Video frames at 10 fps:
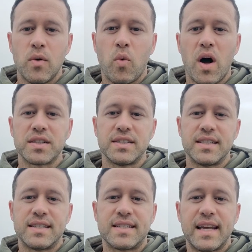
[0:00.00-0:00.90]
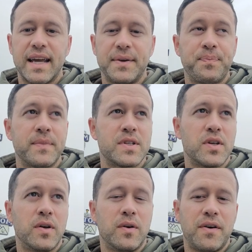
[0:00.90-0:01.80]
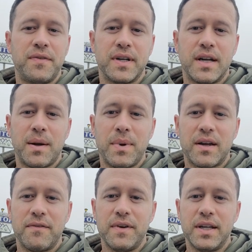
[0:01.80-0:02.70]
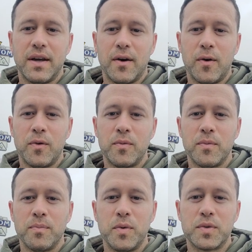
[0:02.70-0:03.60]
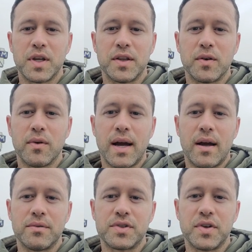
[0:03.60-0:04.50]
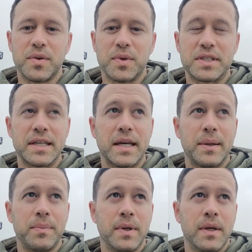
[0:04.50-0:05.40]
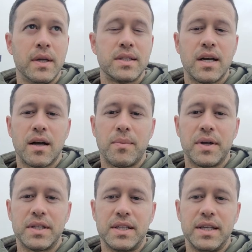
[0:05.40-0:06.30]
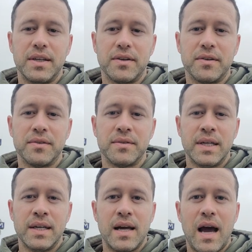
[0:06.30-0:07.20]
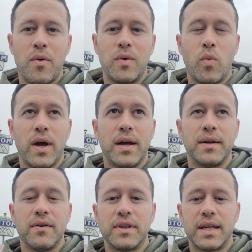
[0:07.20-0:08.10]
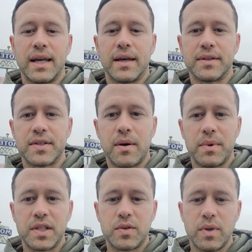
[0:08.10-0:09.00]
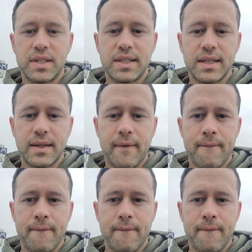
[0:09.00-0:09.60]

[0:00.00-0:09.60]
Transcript: Washington State. So I figured I'd make a video, boots on the ground, show you what's up, talk about the deal, how it went and everything else. So I'm gonna switch it,